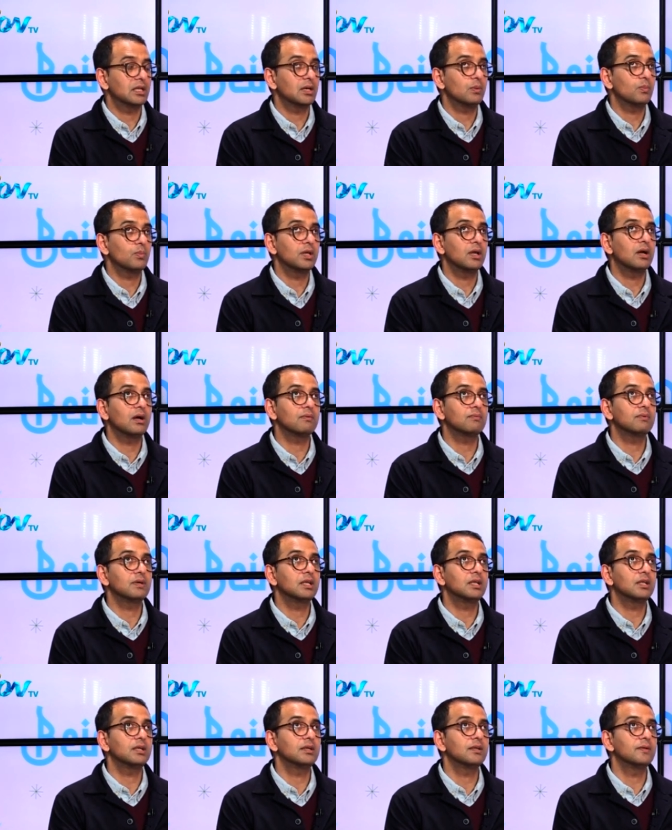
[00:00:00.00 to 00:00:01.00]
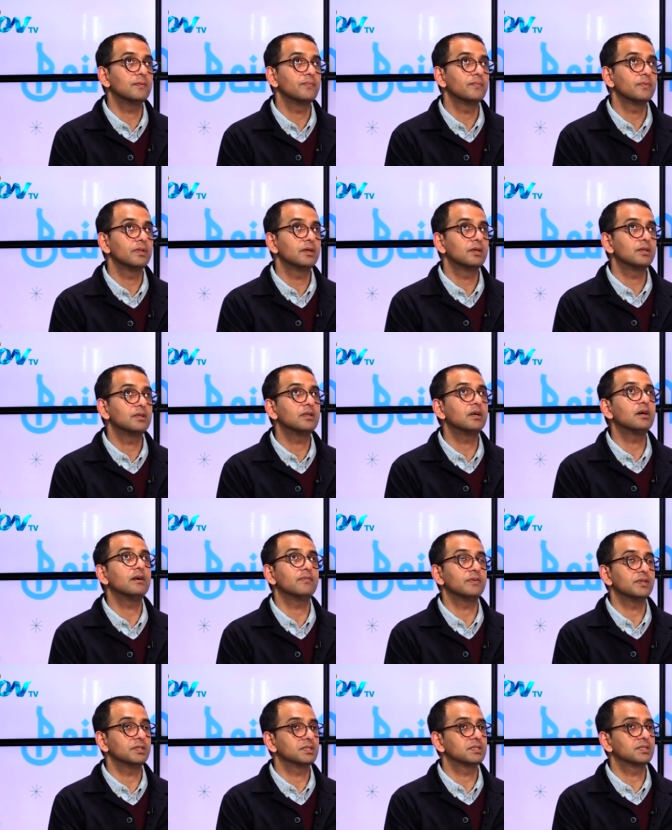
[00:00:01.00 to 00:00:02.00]
And we are really
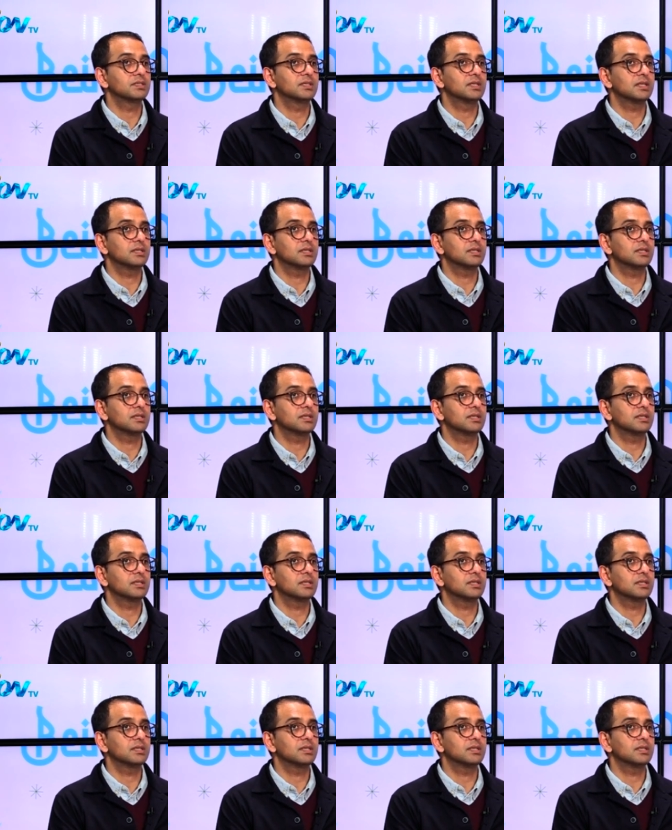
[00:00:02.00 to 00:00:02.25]
nervous